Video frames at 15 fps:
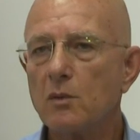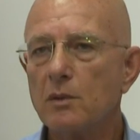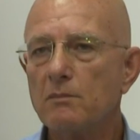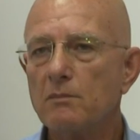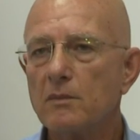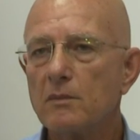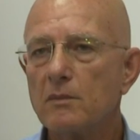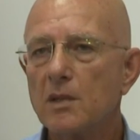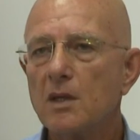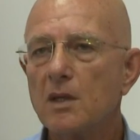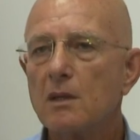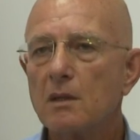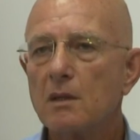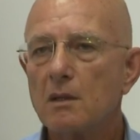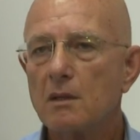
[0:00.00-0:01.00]
city of
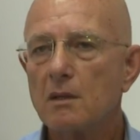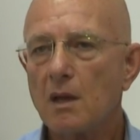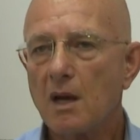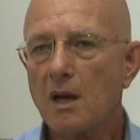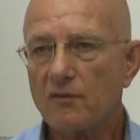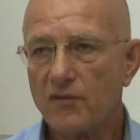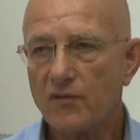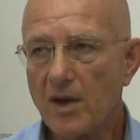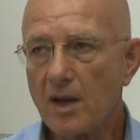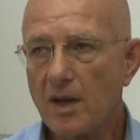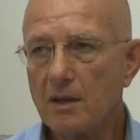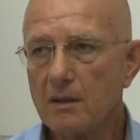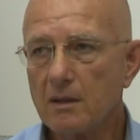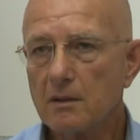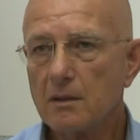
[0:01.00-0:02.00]
Ariel, is not
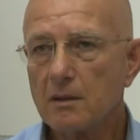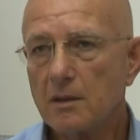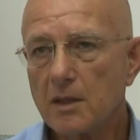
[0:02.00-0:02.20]
deterred.